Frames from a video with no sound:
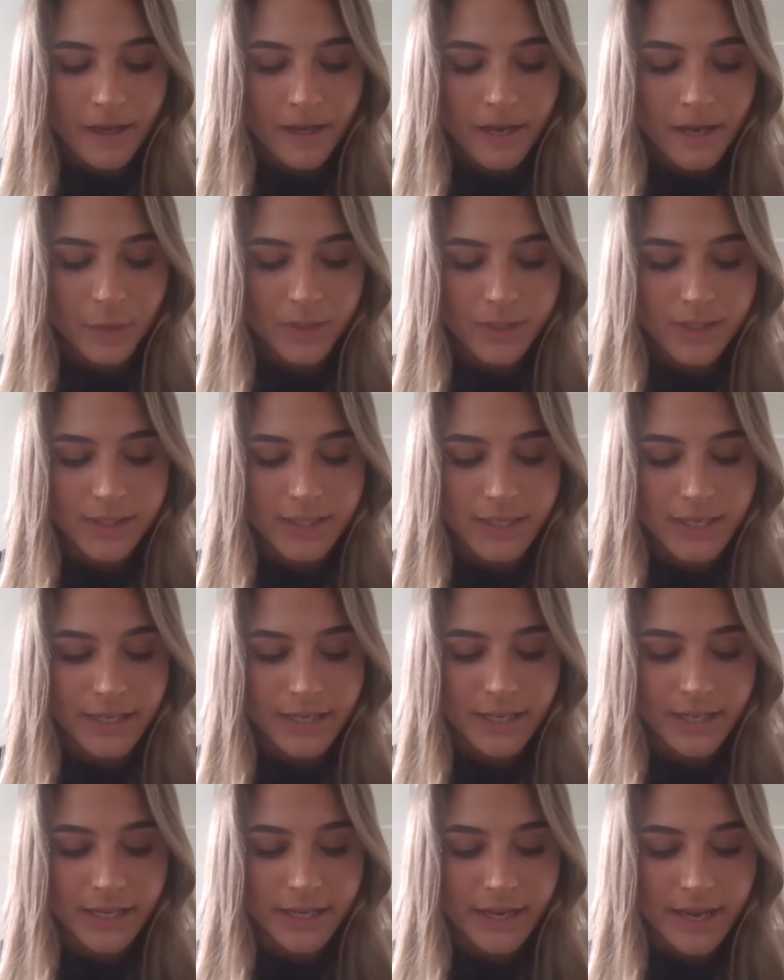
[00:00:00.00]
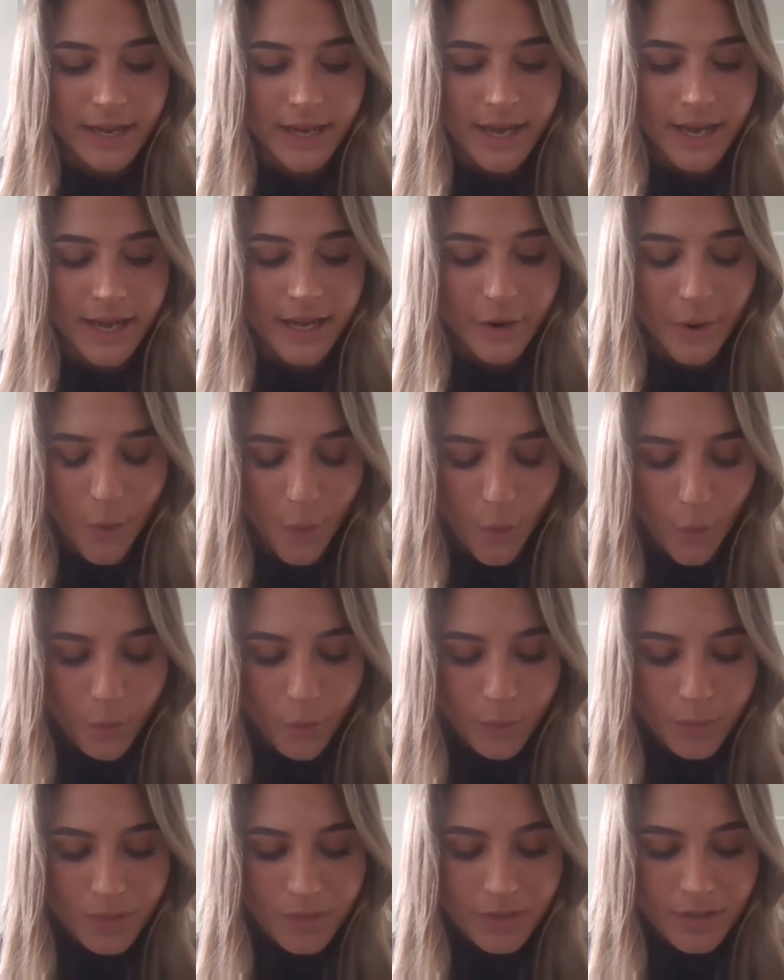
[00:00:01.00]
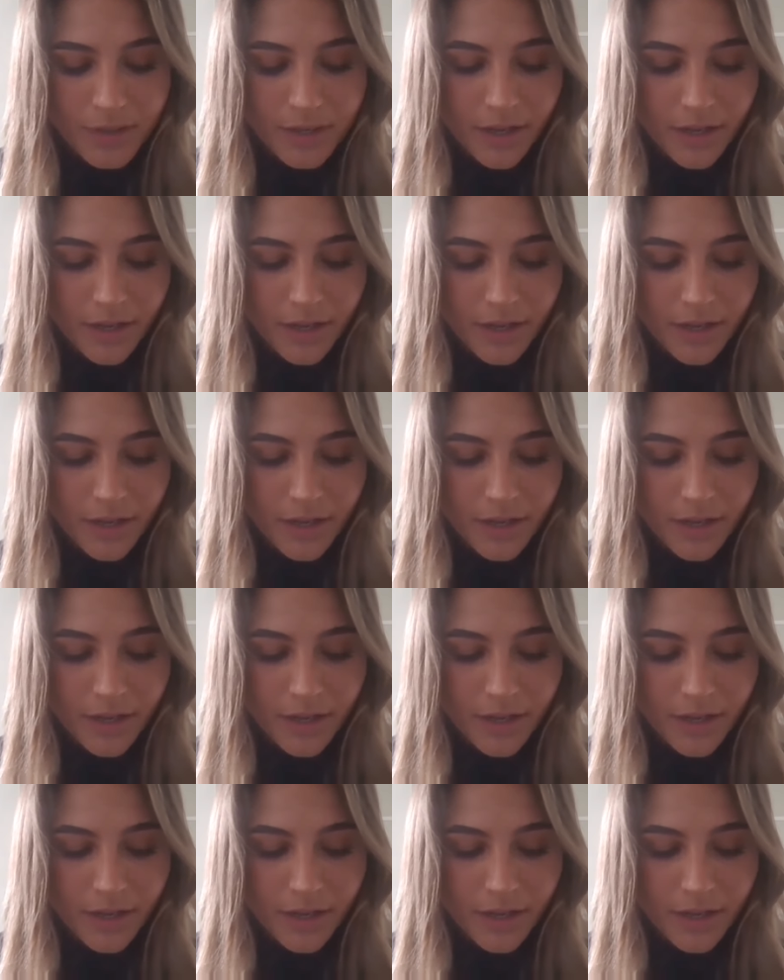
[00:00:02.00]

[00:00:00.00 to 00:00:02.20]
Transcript: And I was sitting at home